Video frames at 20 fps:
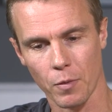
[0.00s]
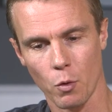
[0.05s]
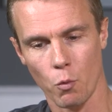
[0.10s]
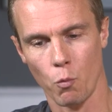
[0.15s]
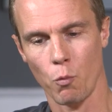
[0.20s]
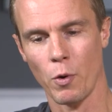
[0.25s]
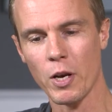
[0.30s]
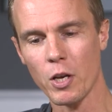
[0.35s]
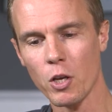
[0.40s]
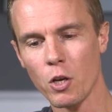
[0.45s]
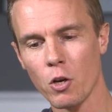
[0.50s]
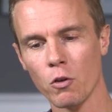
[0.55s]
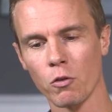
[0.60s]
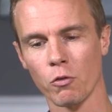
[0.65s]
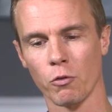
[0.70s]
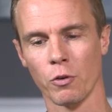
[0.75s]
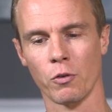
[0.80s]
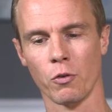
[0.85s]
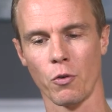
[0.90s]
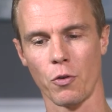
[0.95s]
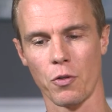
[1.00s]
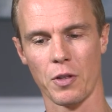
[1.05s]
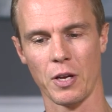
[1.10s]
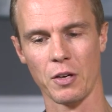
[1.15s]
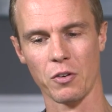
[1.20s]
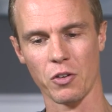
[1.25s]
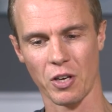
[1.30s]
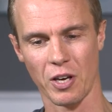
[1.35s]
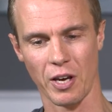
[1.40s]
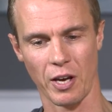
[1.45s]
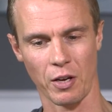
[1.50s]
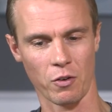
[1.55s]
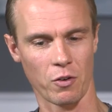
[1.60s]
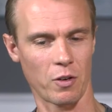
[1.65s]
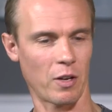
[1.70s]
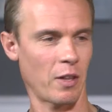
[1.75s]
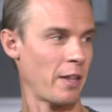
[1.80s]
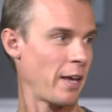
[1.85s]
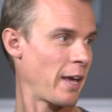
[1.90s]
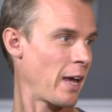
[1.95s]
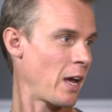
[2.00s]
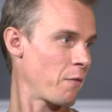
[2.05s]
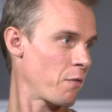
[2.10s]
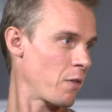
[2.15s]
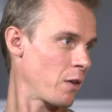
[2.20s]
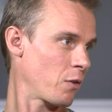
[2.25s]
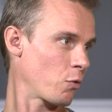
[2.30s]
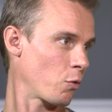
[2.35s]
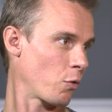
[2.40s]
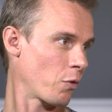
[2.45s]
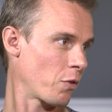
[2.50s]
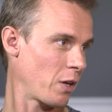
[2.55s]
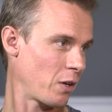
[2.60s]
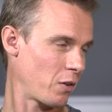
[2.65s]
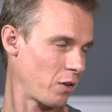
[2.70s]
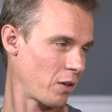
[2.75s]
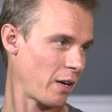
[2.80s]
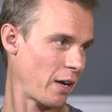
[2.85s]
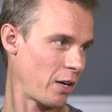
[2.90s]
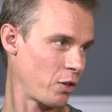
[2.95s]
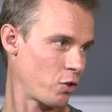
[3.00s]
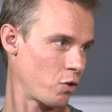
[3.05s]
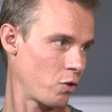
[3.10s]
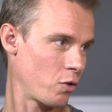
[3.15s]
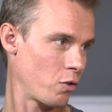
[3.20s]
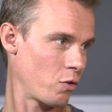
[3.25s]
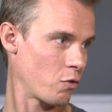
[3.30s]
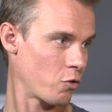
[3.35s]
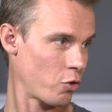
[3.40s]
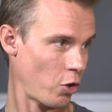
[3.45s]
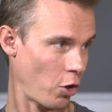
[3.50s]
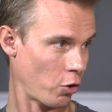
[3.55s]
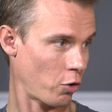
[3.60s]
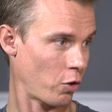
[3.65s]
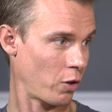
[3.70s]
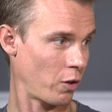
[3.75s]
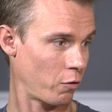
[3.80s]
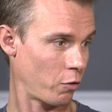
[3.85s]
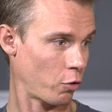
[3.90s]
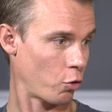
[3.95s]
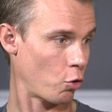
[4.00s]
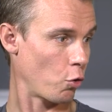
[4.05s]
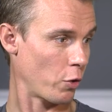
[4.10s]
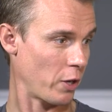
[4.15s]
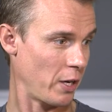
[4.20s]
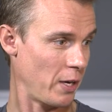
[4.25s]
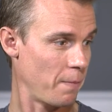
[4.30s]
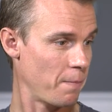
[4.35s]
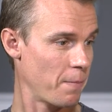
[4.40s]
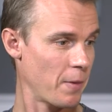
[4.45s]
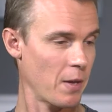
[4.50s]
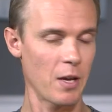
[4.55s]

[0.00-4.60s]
When a user is authenticated and they have this authentication token as a cookie,